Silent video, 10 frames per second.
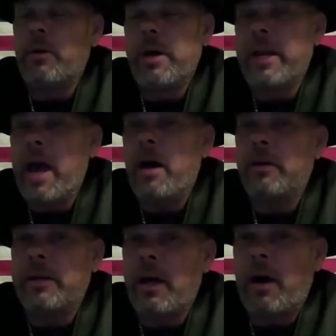now,
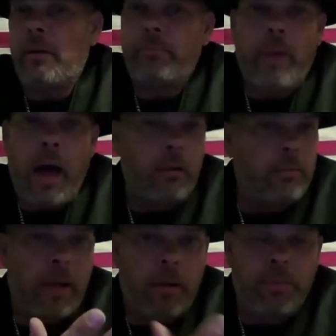and
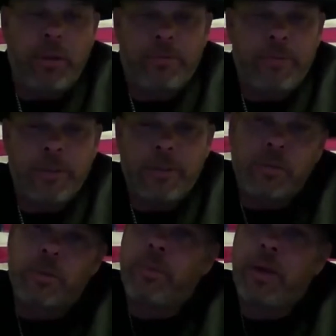I'll be the first to
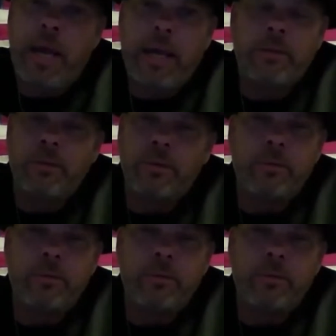admit I do